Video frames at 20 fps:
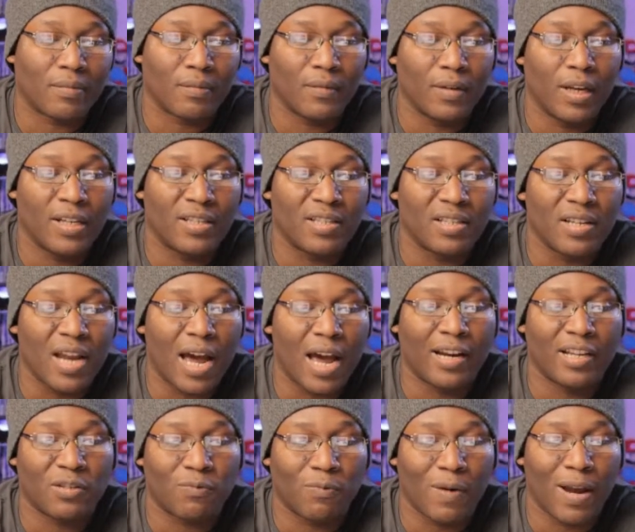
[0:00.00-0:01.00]
it's not
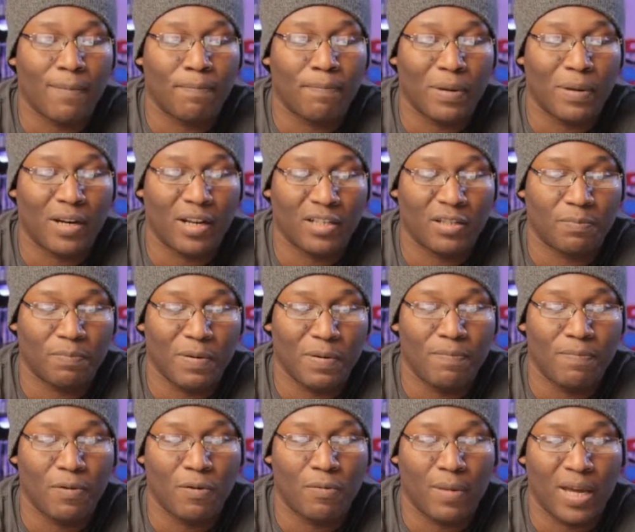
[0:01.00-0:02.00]
as rampant as
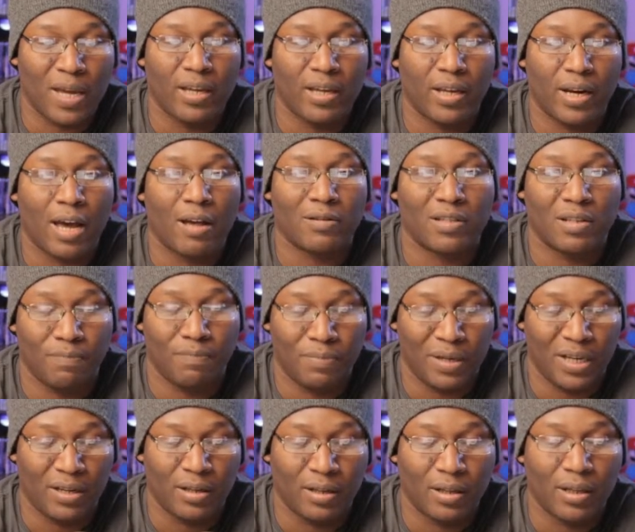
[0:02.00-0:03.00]
people make it out to be.